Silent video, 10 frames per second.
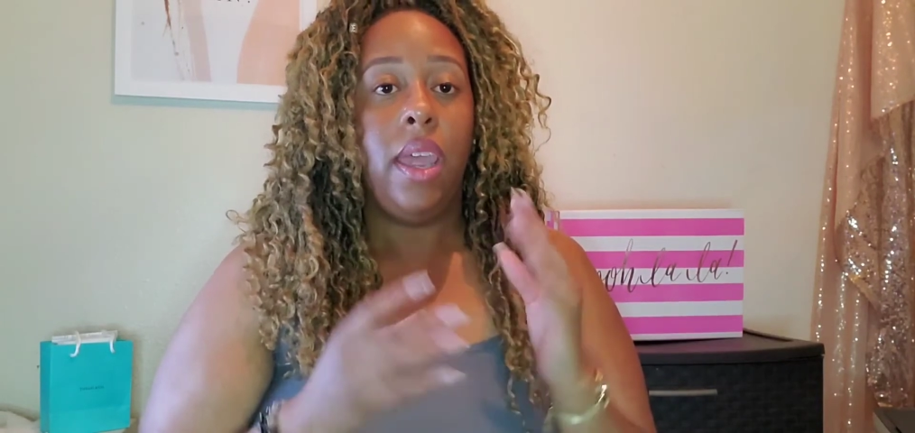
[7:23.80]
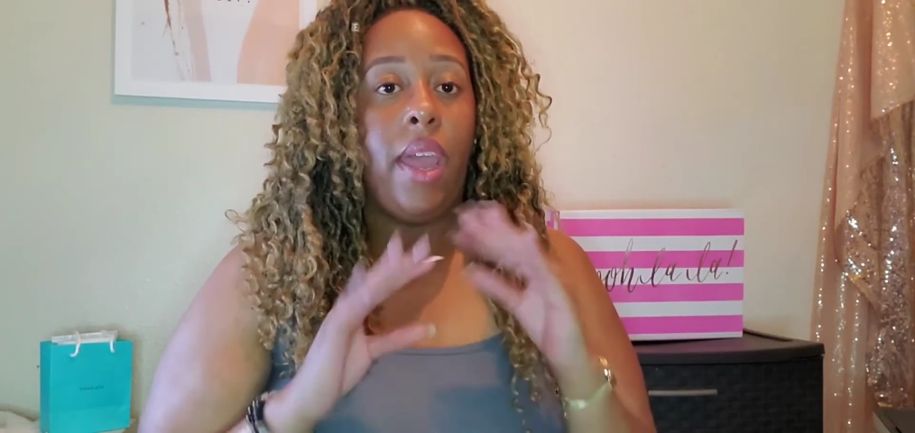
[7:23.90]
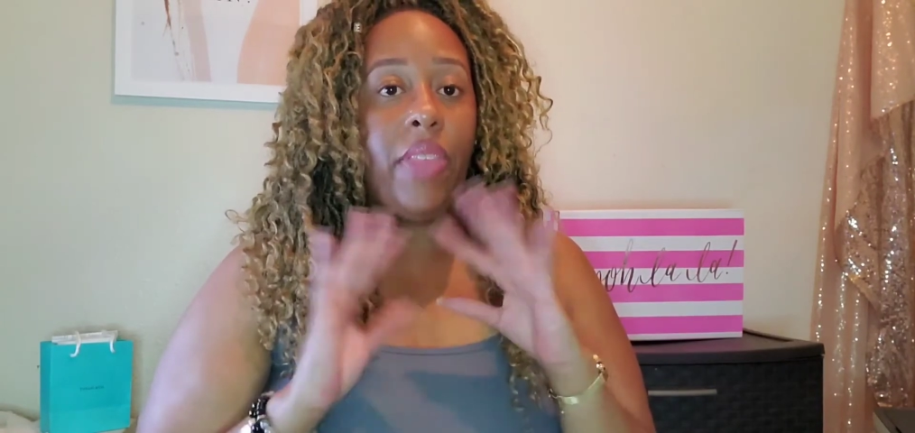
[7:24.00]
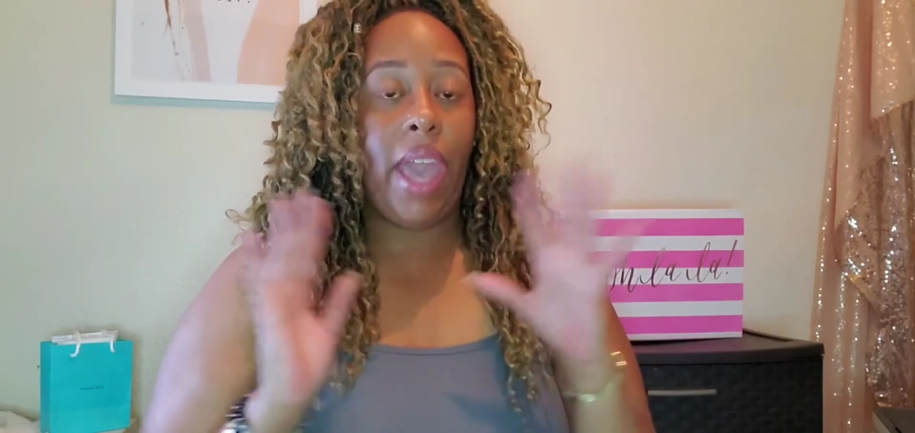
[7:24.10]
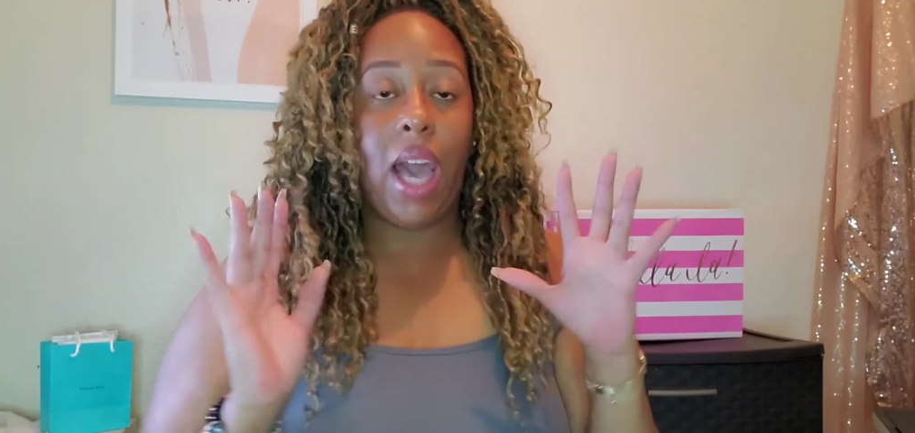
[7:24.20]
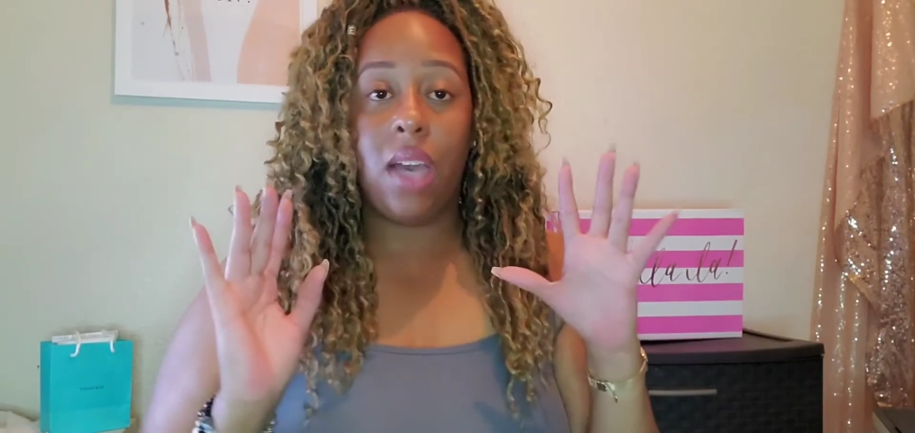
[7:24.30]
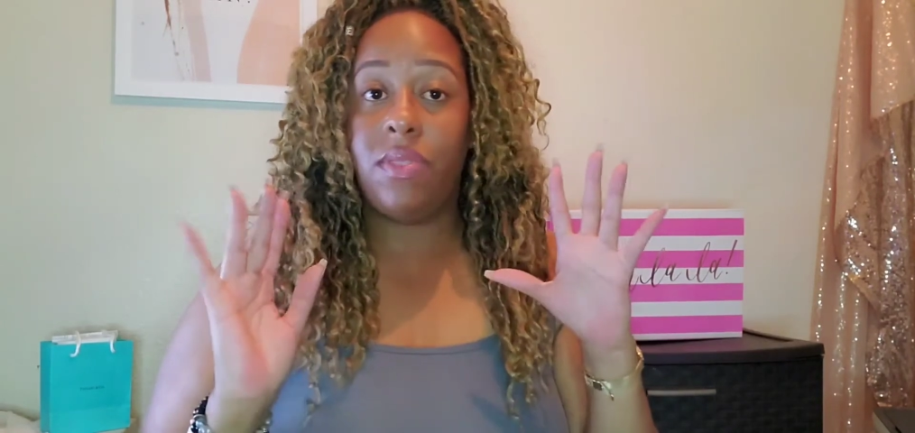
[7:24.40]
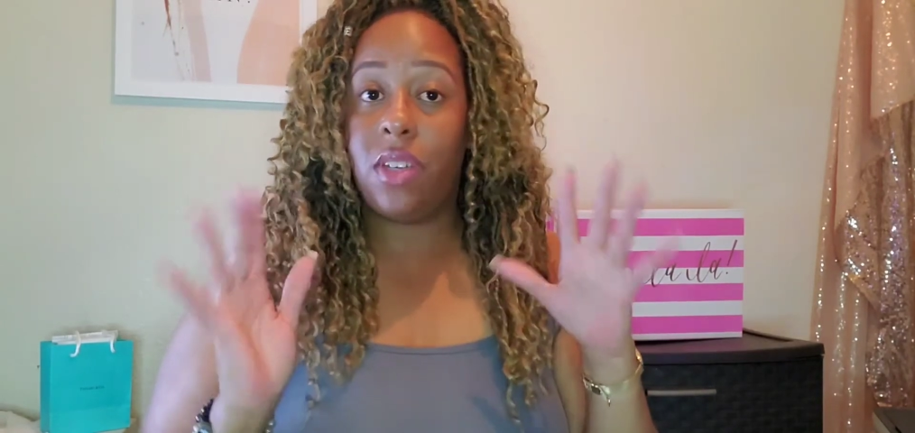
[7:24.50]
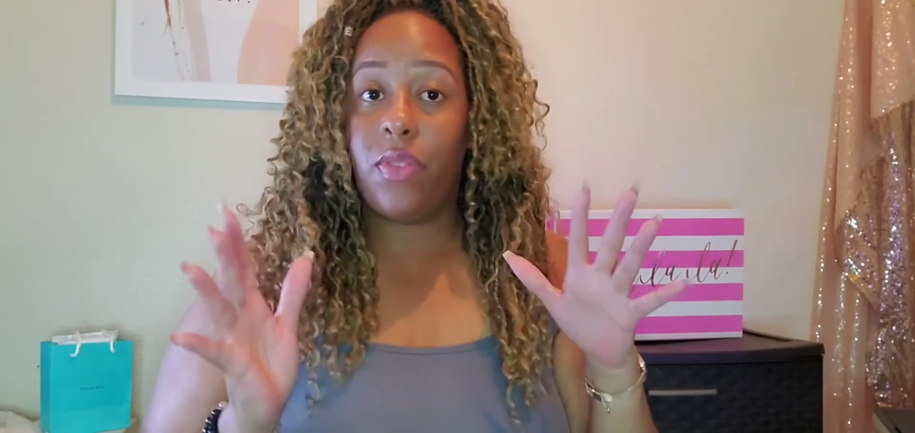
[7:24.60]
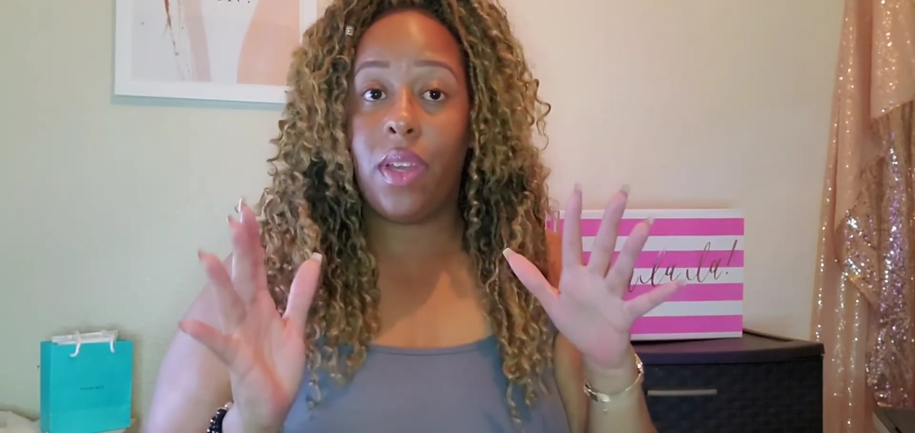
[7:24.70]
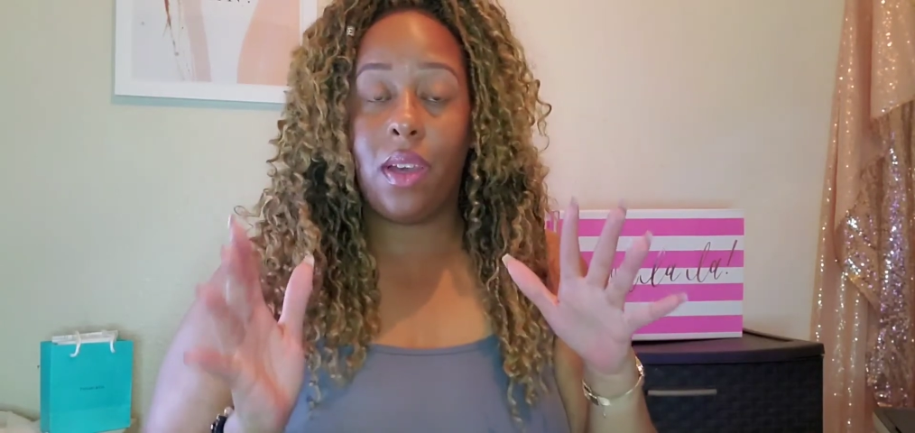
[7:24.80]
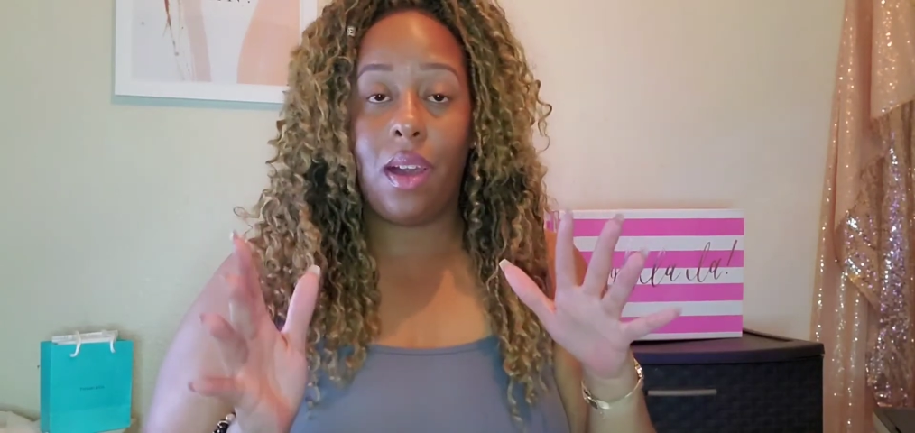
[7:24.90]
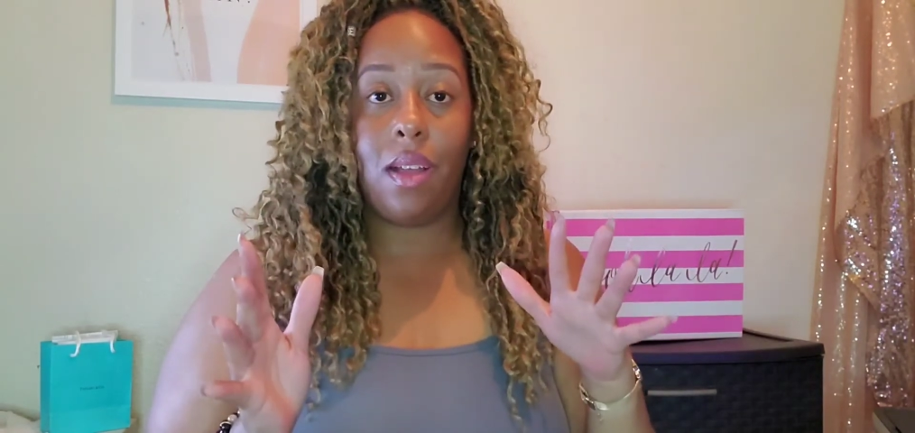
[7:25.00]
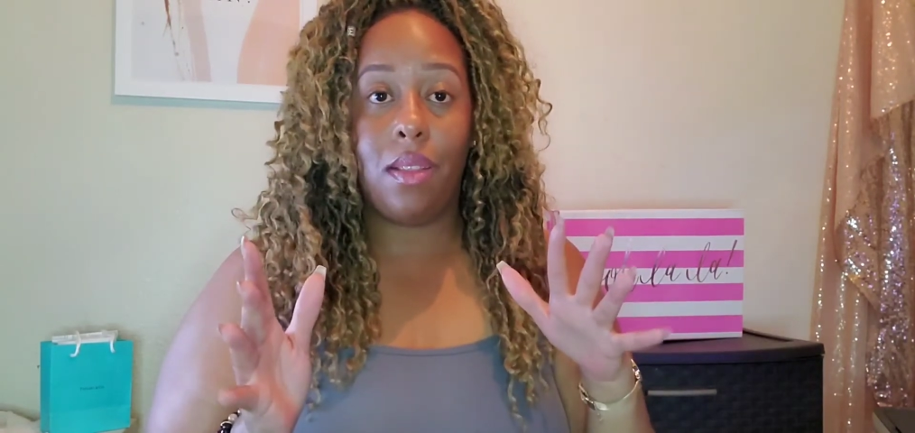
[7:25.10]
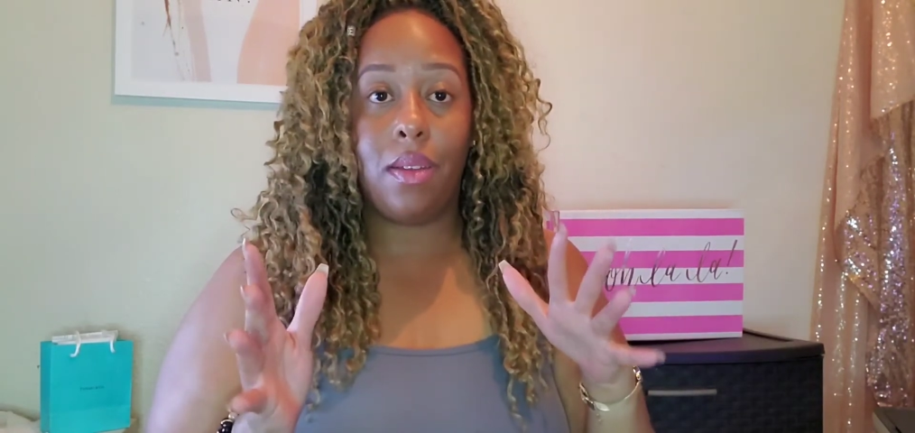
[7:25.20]
and they have different
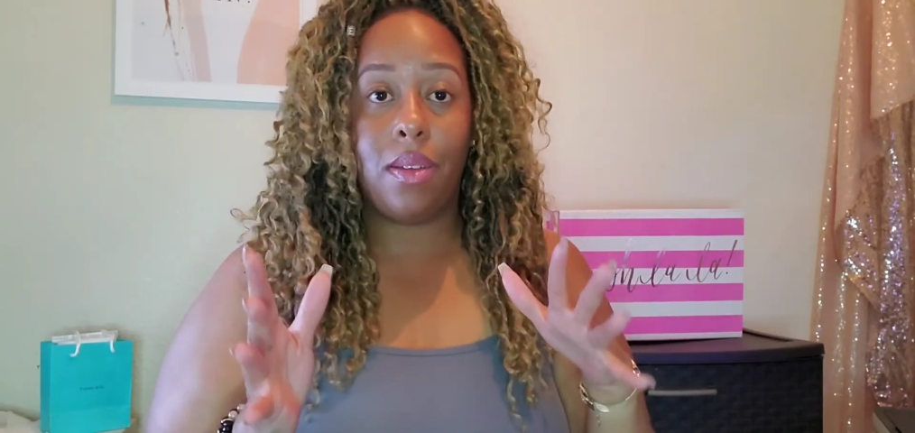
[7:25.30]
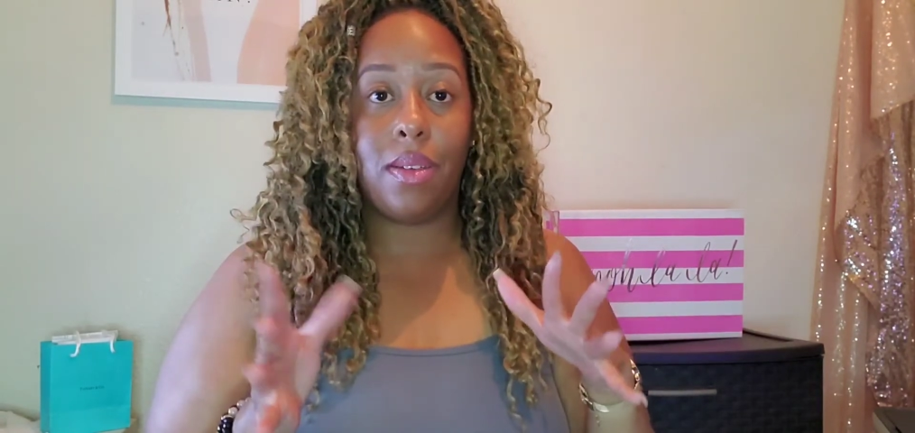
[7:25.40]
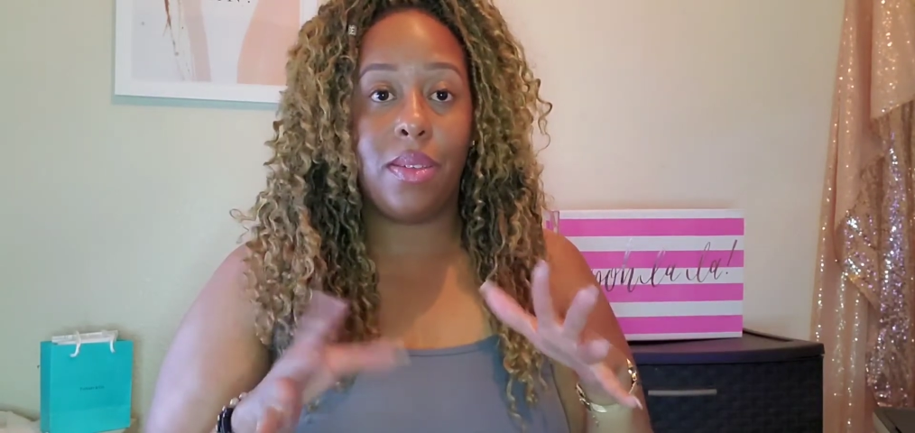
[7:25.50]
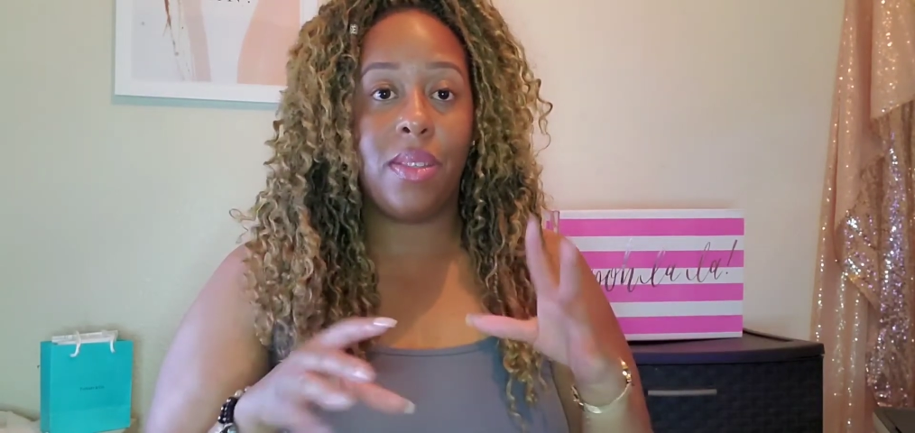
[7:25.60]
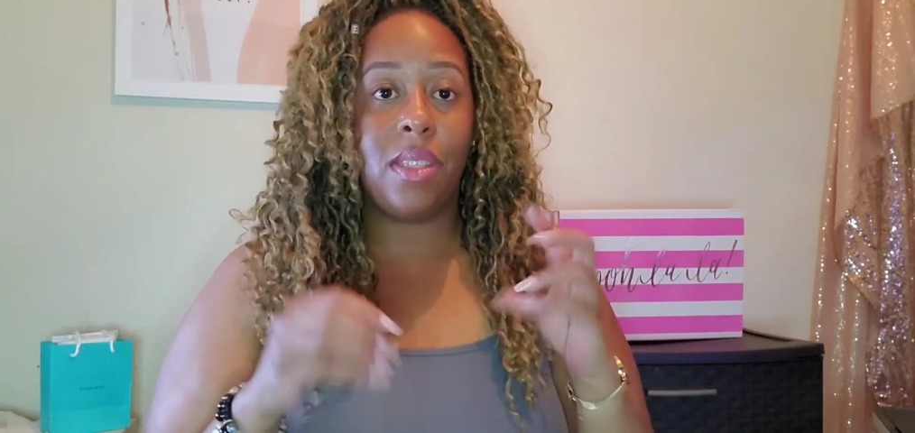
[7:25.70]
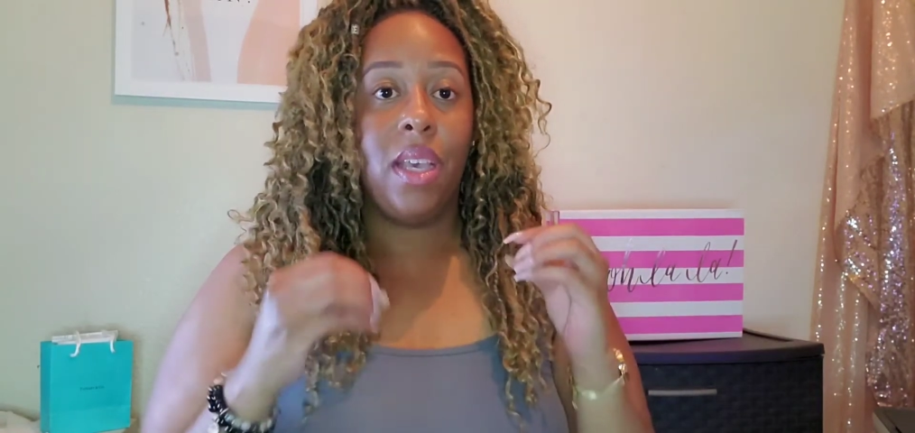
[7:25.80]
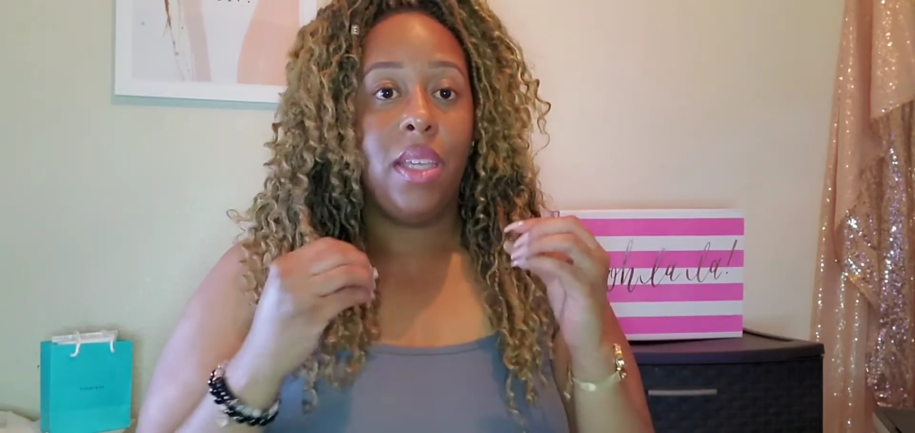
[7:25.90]
colors,